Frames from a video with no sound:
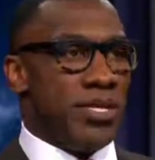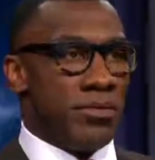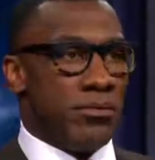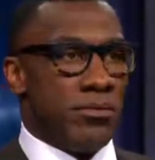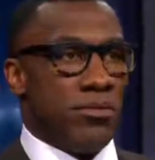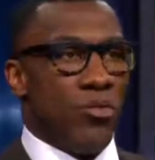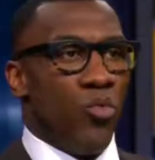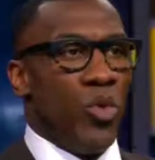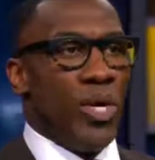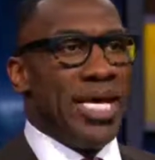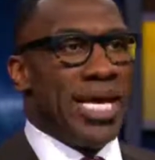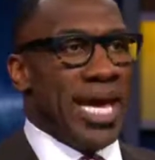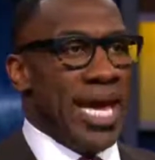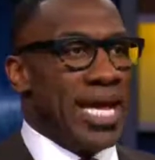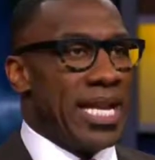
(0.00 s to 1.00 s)
that
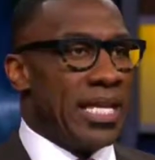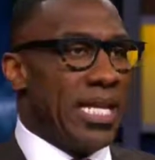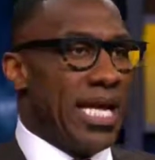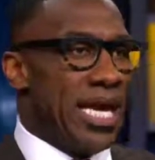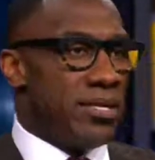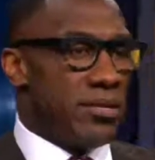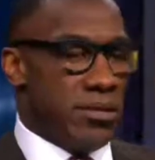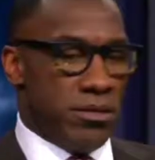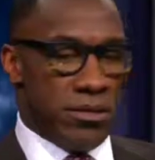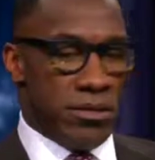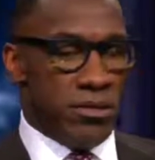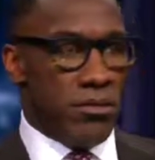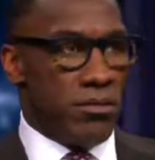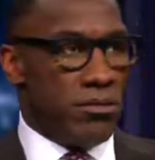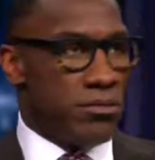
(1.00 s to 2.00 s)
we can't let
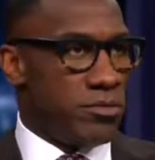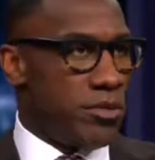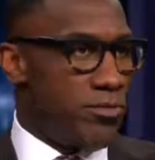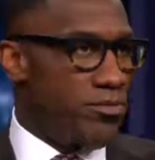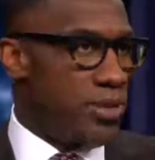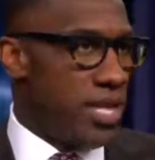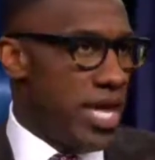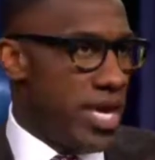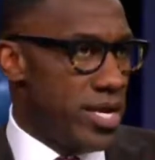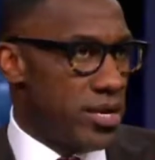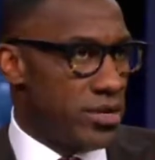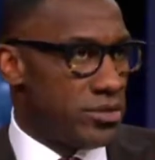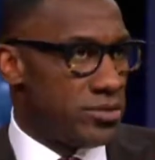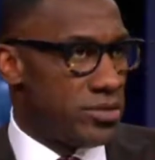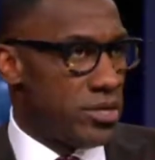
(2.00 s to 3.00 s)
the
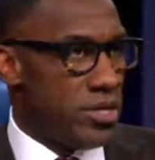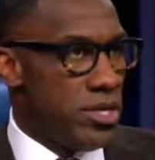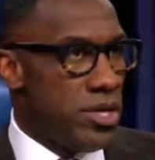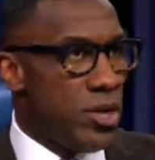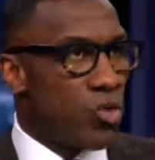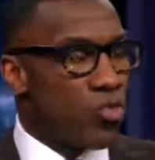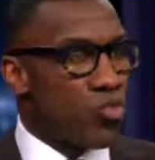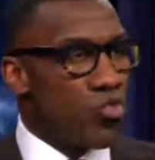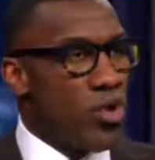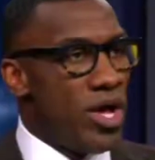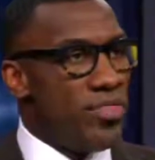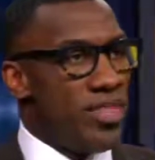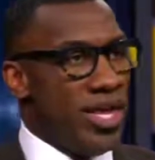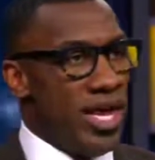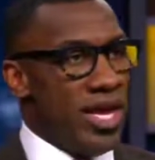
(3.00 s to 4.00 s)
players
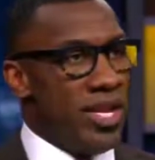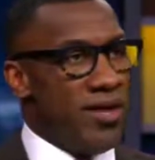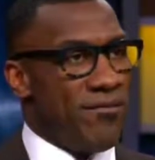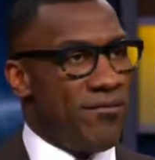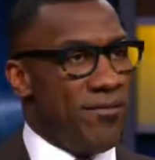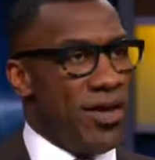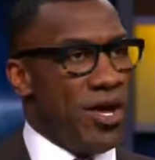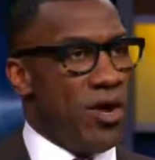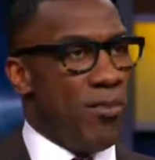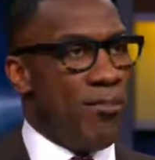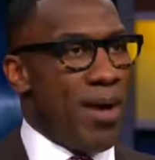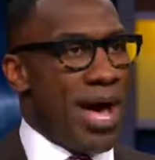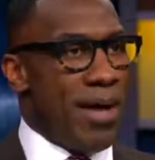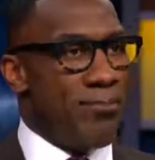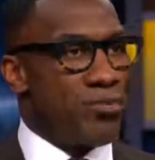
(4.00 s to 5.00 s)
run the NFL
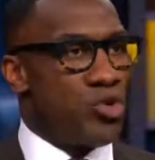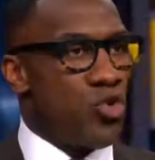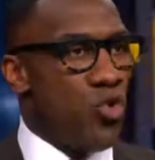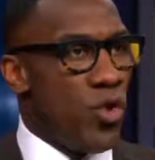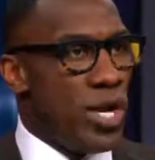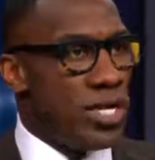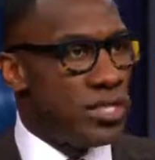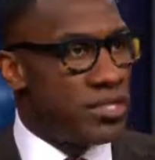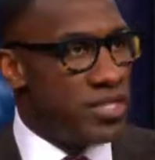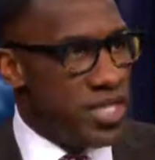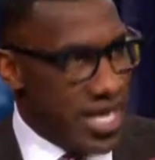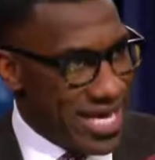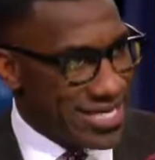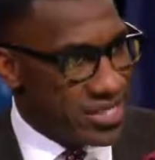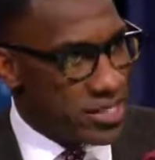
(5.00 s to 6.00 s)
by doing
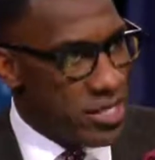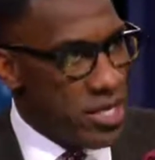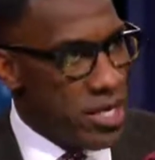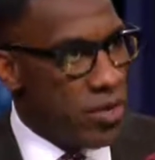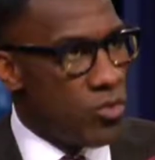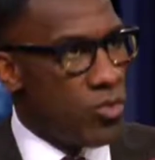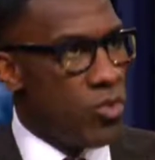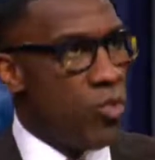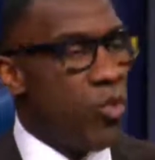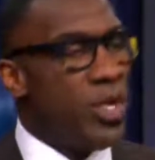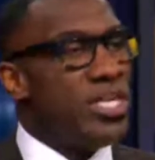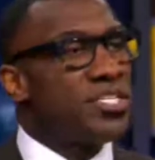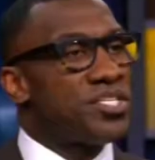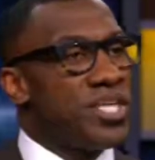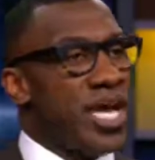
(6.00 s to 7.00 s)
this.
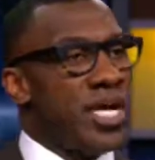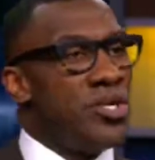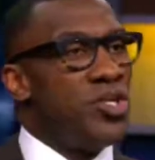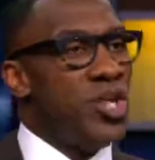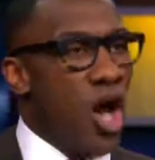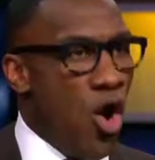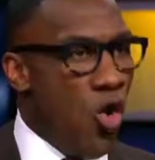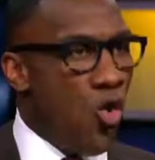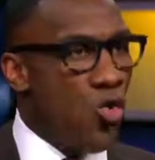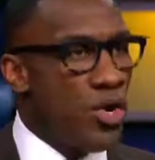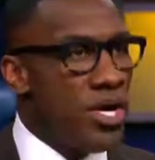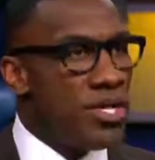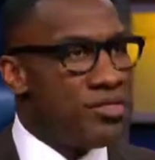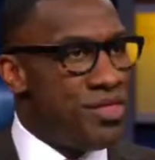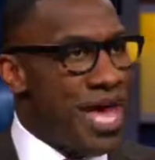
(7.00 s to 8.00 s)
We say no,
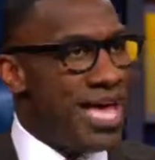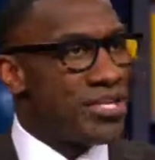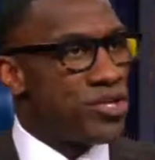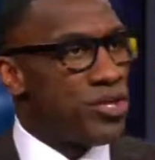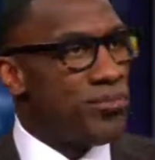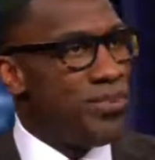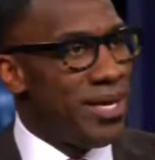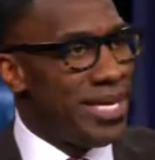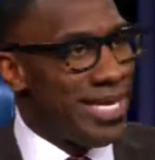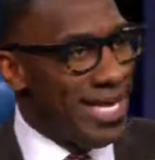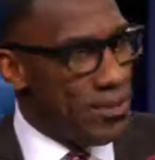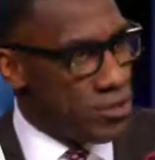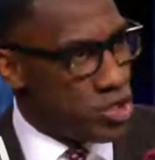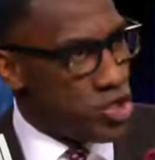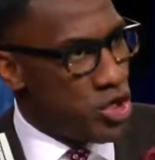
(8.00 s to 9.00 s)
that should be
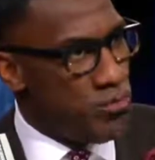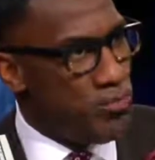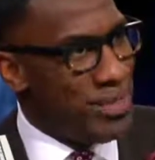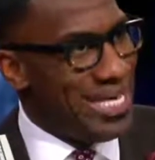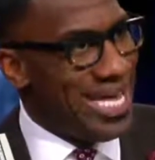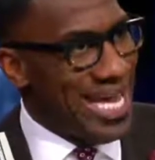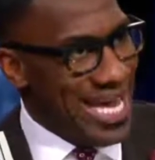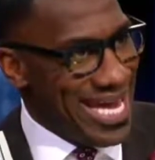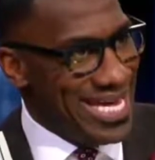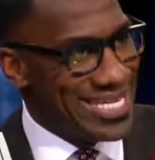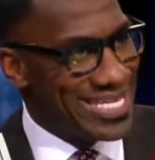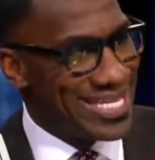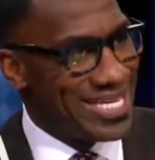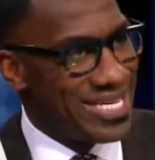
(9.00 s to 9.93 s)
it.